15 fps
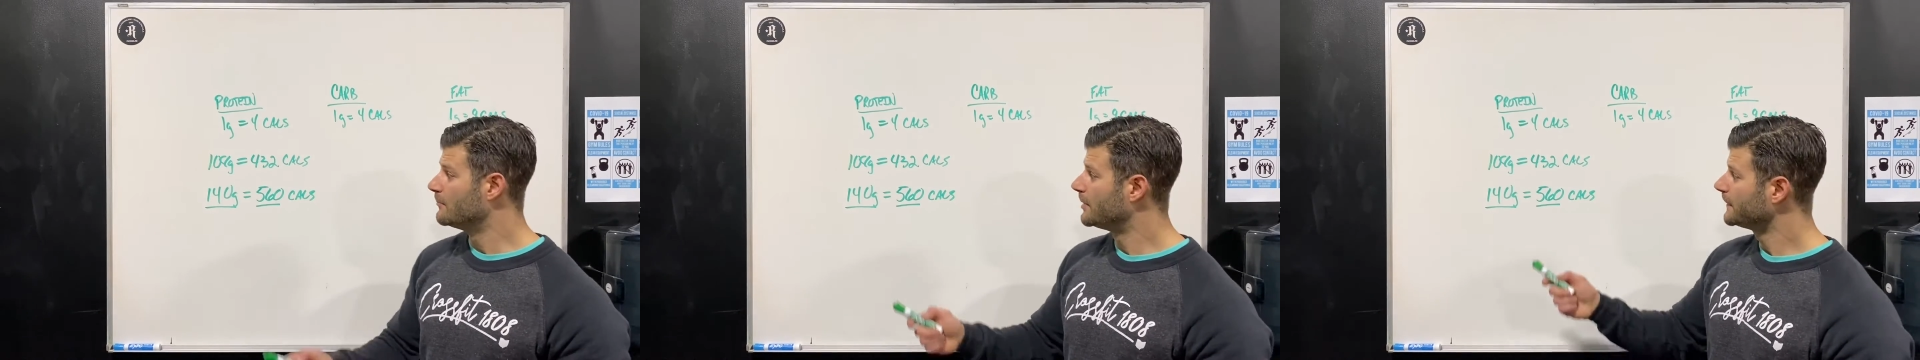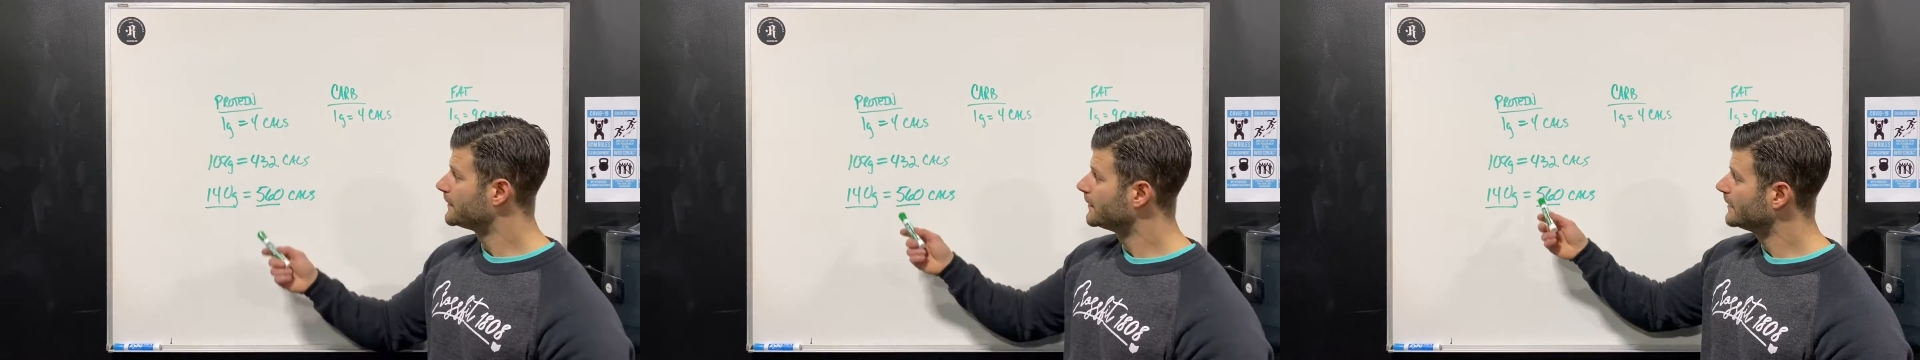
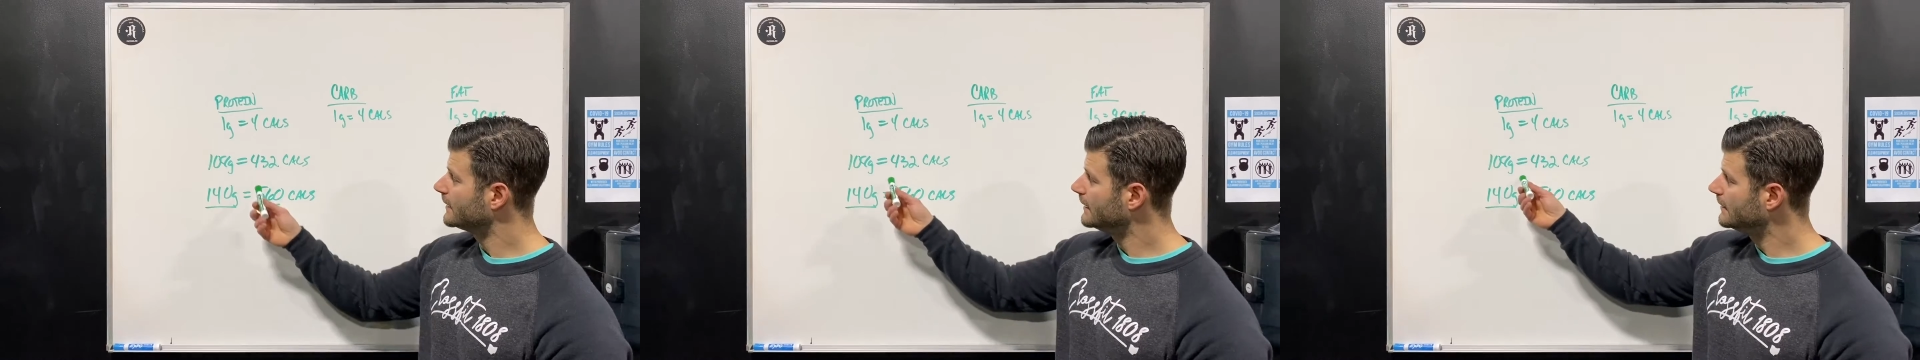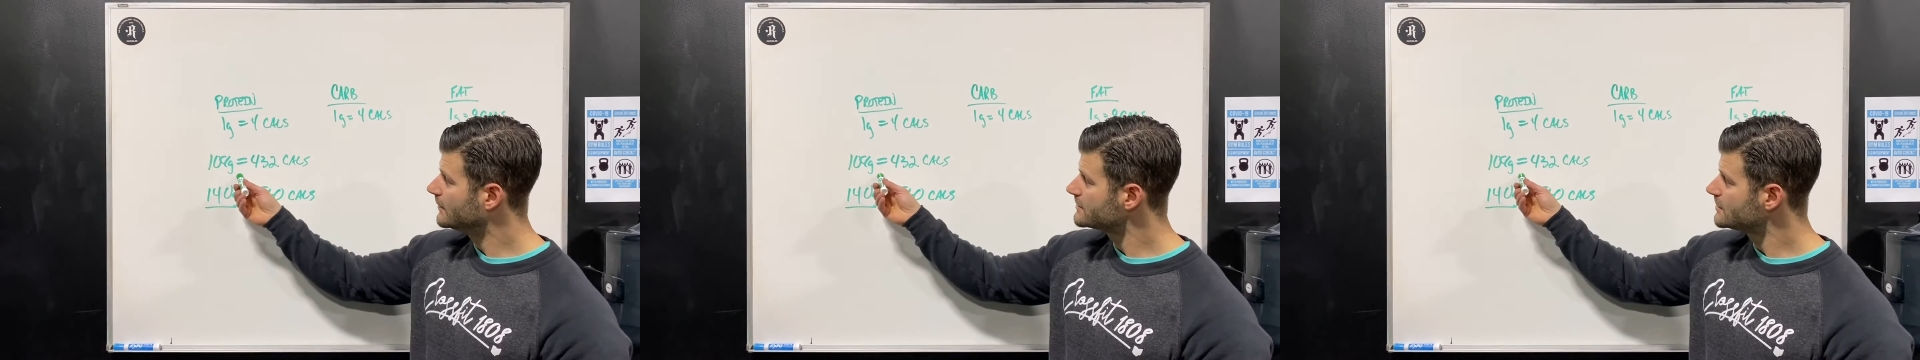But
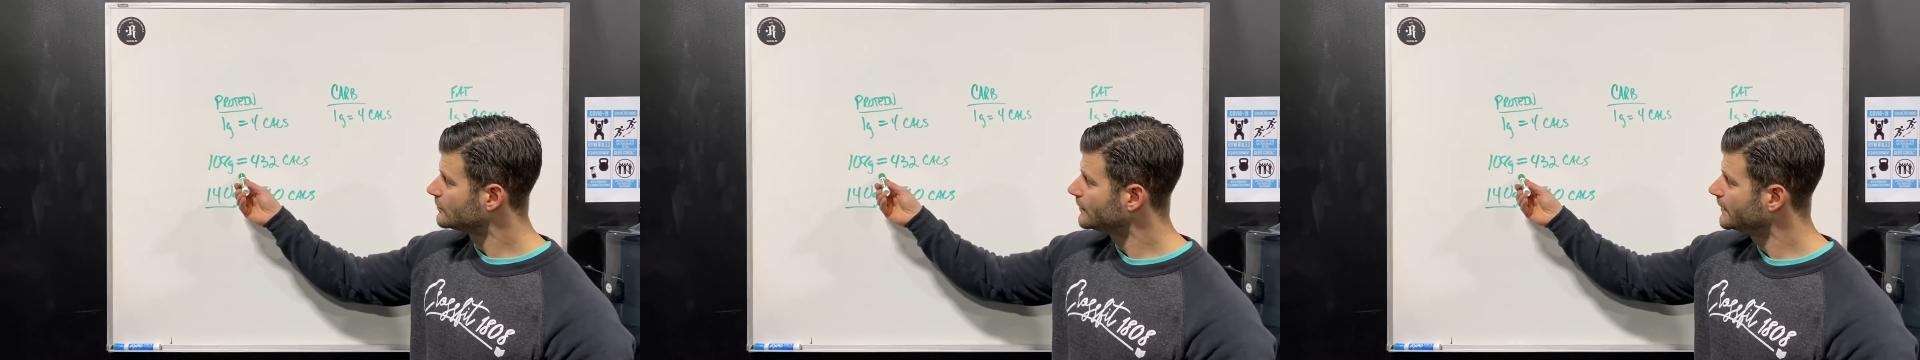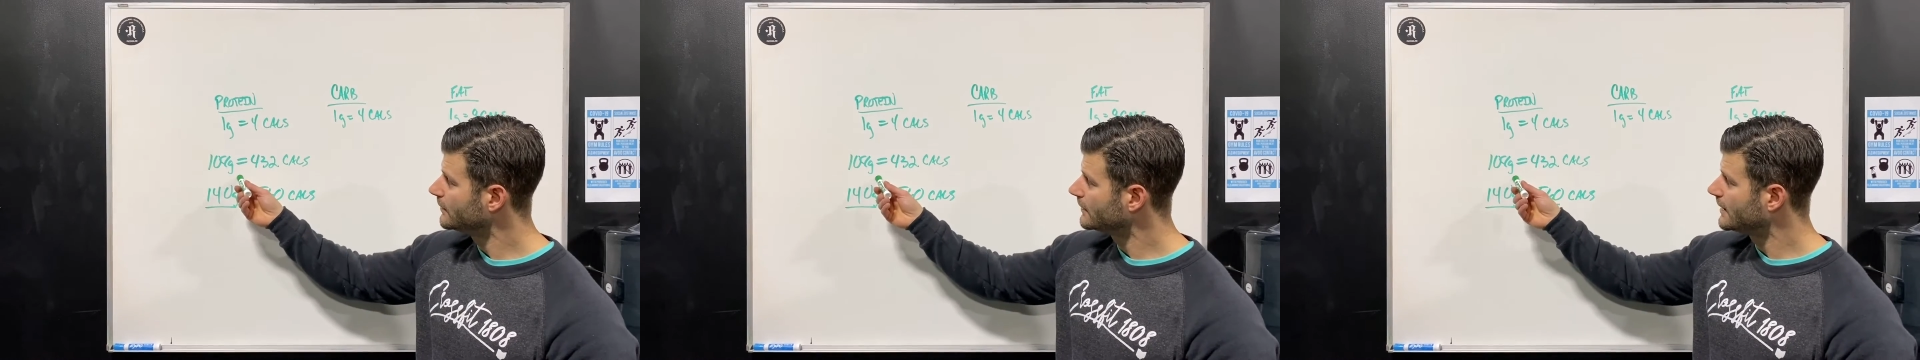here's the
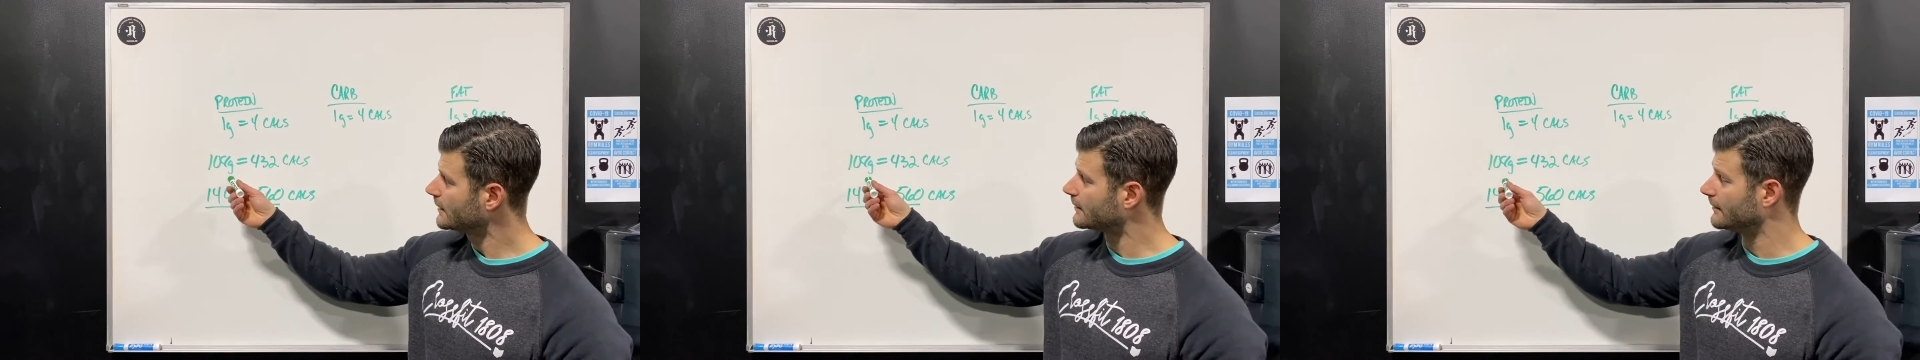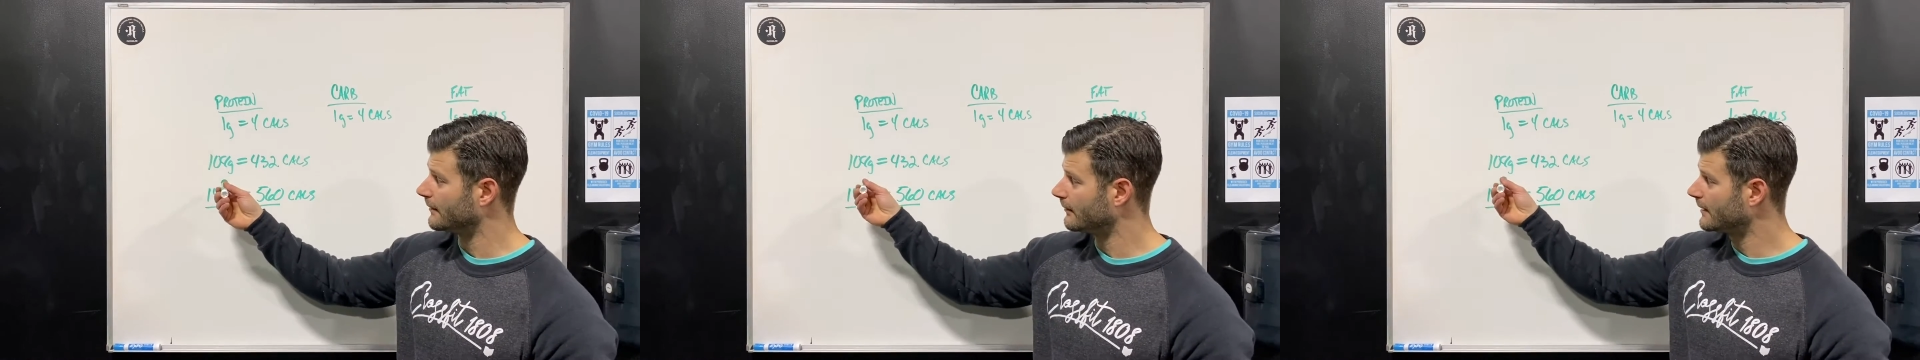real
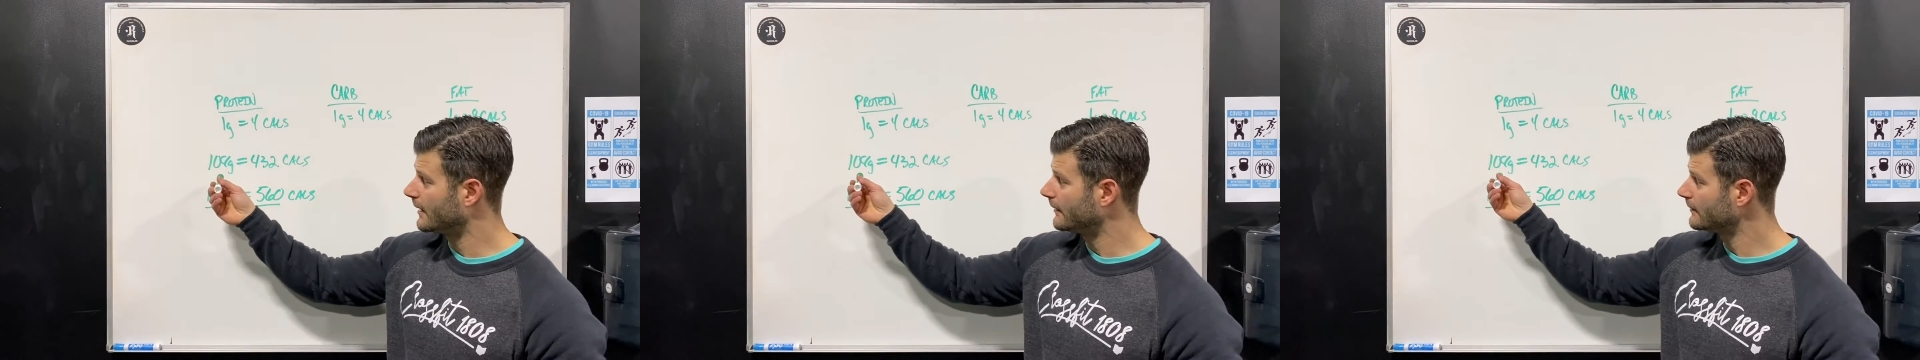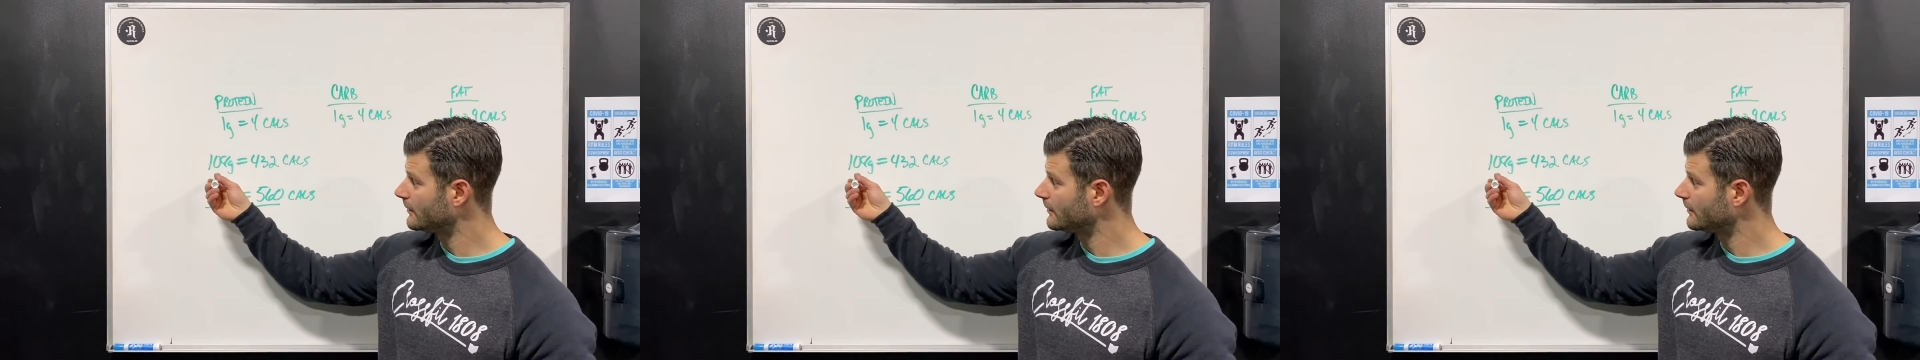kicker, okay?